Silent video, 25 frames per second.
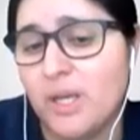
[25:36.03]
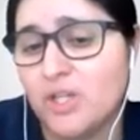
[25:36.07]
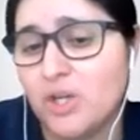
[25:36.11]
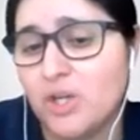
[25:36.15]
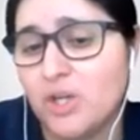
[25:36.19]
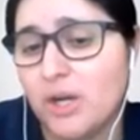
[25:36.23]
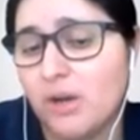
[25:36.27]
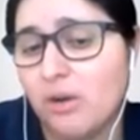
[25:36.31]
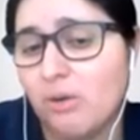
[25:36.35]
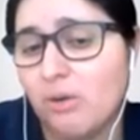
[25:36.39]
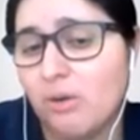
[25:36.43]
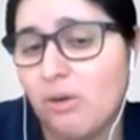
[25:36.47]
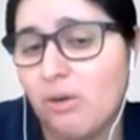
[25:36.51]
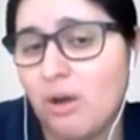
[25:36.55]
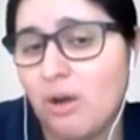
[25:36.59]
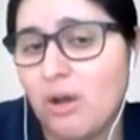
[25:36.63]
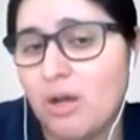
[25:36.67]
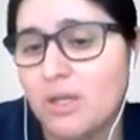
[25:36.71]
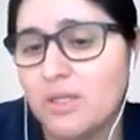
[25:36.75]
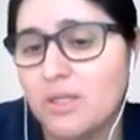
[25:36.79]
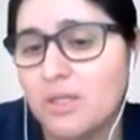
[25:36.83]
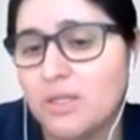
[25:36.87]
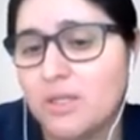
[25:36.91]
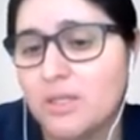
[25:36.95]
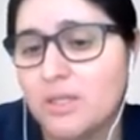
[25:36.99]
try to
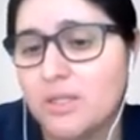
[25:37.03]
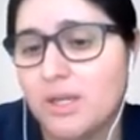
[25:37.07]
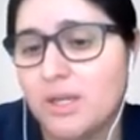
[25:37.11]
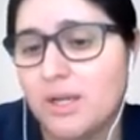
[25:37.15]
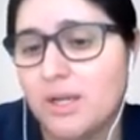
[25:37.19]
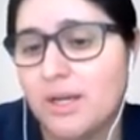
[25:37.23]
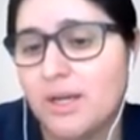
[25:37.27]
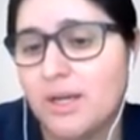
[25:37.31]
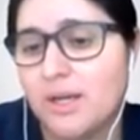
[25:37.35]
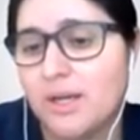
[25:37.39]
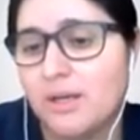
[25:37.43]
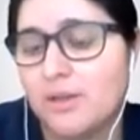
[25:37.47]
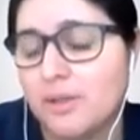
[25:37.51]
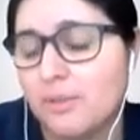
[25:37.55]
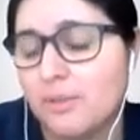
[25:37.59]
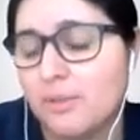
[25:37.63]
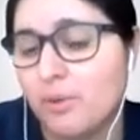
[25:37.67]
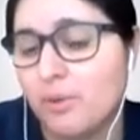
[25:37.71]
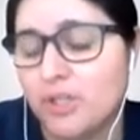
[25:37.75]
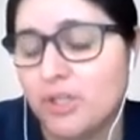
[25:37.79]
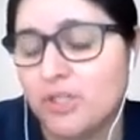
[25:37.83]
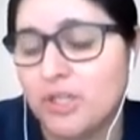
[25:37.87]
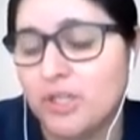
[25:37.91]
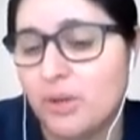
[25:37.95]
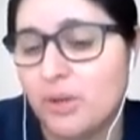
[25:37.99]
cross, uh, the
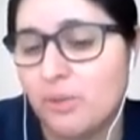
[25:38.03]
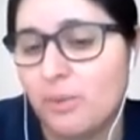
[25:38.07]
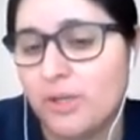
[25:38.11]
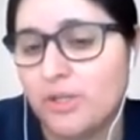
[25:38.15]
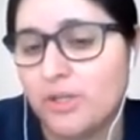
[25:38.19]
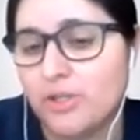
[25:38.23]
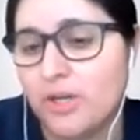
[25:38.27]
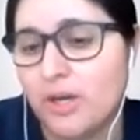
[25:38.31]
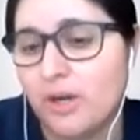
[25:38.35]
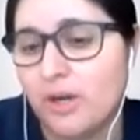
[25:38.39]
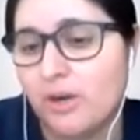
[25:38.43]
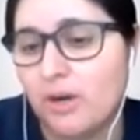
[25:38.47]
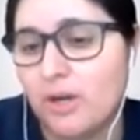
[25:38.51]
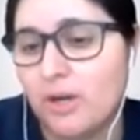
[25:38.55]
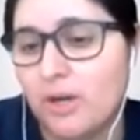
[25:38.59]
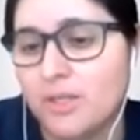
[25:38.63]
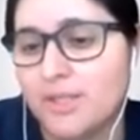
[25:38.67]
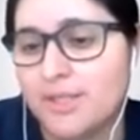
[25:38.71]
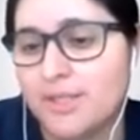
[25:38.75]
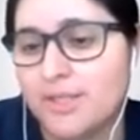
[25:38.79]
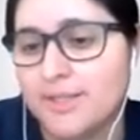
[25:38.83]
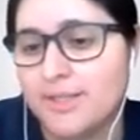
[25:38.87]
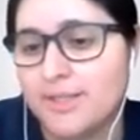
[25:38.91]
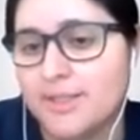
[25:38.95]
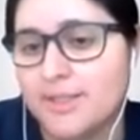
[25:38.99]
bridge that we try to cross
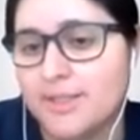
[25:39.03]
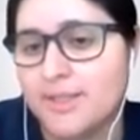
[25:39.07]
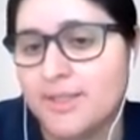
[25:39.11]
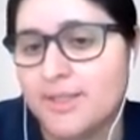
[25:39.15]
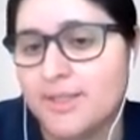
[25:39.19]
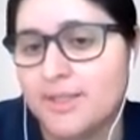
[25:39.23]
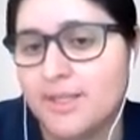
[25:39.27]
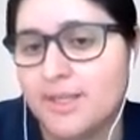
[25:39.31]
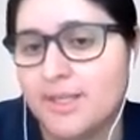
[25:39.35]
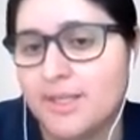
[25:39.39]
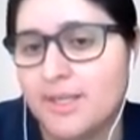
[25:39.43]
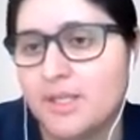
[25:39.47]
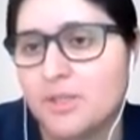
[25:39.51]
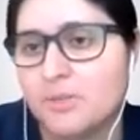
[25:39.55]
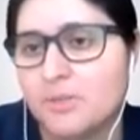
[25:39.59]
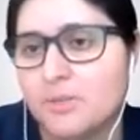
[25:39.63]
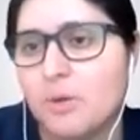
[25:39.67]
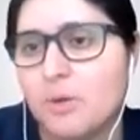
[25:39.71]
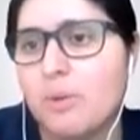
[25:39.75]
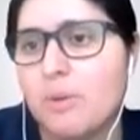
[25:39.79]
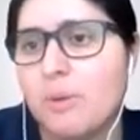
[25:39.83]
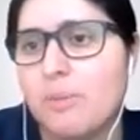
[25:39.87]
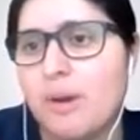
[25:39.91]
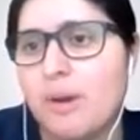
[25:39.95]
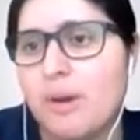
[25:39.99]
at CCC is we're
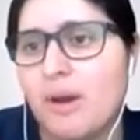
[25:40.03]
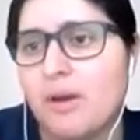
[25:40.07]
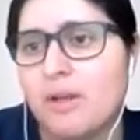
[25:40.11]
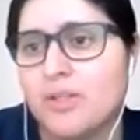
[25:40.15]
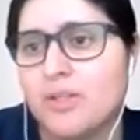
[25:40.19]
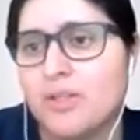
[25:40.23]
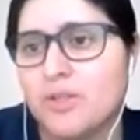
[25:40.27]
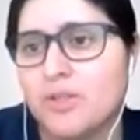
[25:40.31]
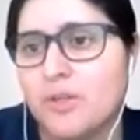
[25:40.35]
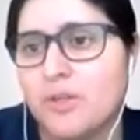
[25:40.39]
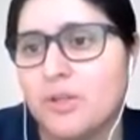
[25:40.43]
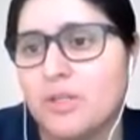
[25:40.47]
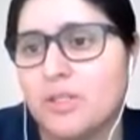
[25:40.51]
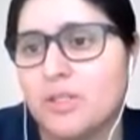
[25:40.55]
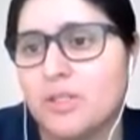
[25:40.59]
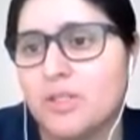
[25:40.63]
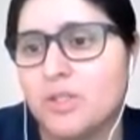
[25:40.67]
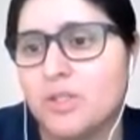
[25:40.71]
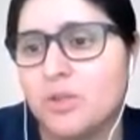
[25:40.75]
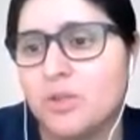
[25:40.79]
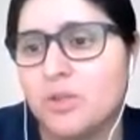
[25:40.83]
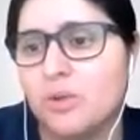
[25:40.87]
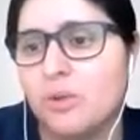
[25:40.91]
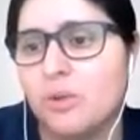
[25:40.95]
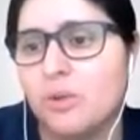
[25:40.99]
preparing students
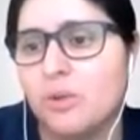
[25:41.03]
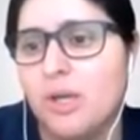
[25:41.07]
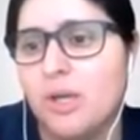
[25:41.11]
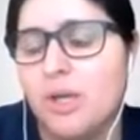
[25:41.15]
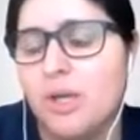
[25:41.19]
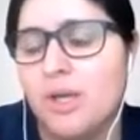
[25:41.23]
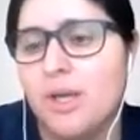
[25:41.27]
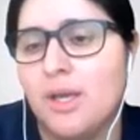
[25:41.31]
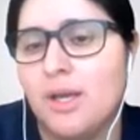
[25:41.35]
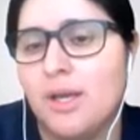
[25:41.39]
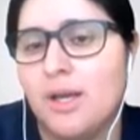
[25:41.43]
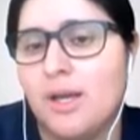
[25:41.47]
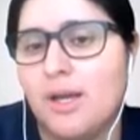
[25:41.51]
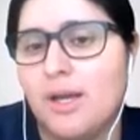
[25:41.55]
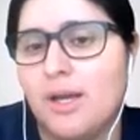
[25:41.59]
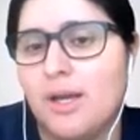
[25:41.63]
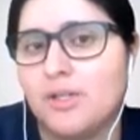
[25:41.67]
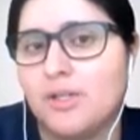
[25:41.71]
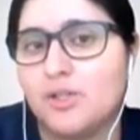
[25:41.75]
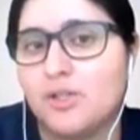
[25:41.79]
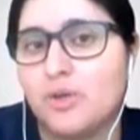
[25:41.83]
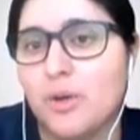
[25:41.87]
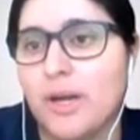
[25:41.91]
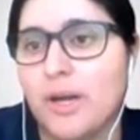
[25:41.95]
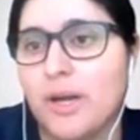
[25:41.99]
to uh,
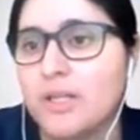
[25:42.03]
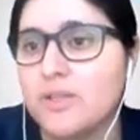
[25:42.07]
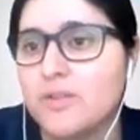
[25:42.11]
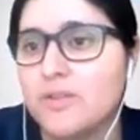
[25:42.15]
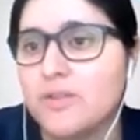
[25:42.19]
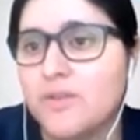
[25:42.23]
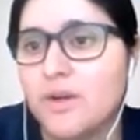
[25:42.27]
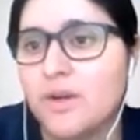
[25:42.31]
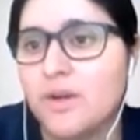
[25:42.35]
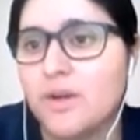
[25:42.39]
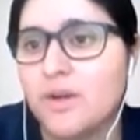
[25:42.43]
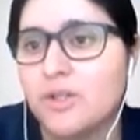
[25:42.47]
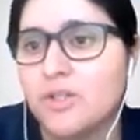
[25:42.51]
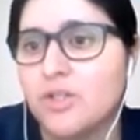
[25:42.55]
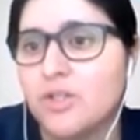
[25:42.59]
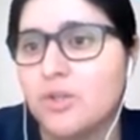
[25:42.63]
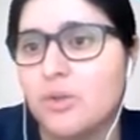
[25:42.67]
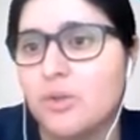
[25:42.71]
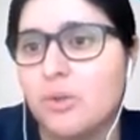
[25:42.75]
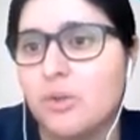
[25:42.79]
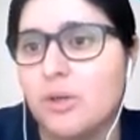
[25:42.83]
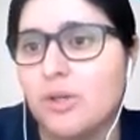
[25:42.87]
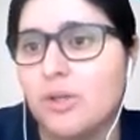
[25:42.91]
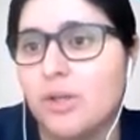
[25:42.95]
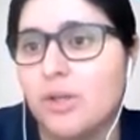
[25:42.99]
transfer
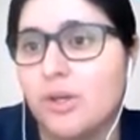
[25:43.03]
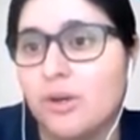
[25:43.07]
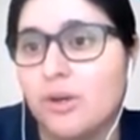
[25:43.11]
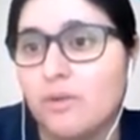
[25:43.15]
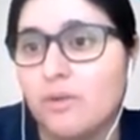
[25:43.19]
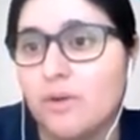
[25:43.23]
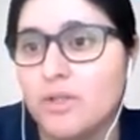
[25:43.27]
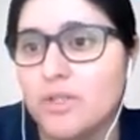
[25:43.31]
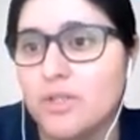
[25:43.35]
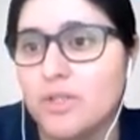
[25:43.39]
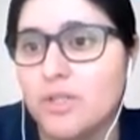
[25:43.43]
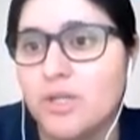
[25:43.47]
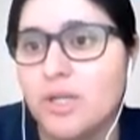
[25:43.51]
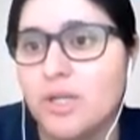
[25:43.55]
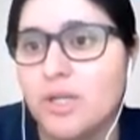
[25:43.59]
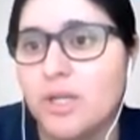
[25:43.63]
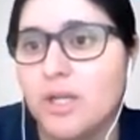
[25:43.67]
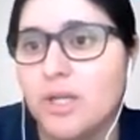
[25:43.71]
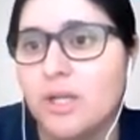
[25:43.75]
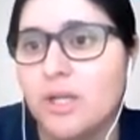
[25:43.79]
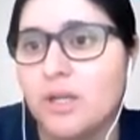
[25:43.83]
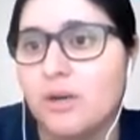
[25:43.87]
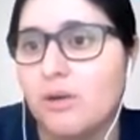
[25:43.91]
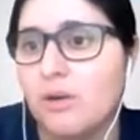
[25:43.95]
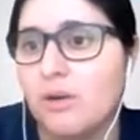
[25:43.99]
to a
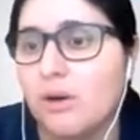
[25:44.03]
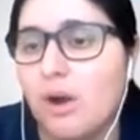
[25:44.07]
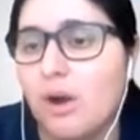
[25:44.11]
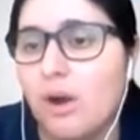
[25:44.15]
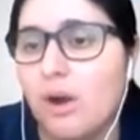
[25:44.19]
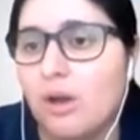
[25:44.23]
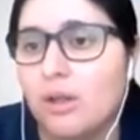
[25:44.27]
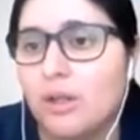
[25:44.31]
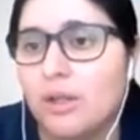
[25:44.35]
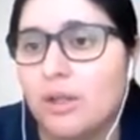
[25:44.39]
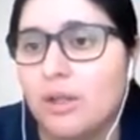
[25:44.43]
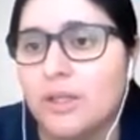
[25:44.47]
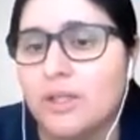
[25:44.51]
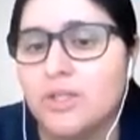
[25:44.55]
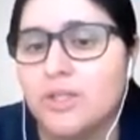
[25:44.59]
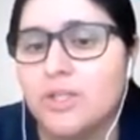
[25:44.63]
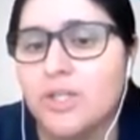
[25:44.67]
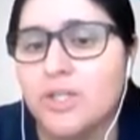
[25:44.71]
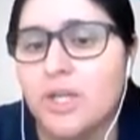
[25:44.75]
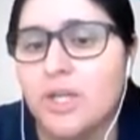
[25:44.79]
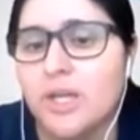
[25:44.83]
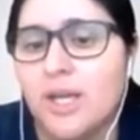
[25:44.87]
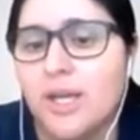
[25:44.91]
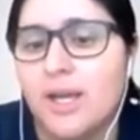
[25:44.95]
university or a college.